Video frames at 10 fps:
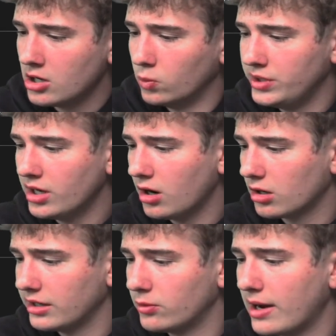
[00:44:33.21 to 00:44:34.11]
We
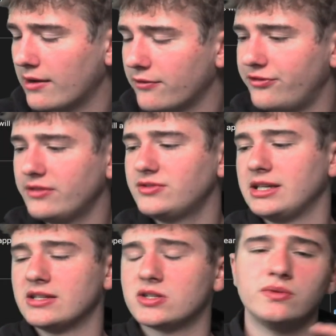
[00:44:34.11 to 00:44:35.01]
are in round
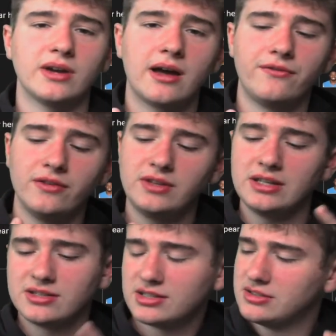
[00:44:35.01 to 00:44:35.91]
15, so we've got
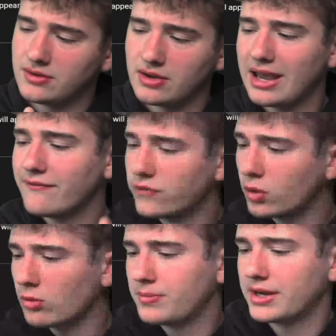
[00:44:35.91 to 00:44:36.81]
15, 16, 17,
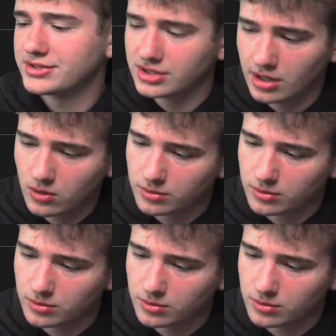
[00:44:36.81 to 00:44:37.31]
4 more picks to go.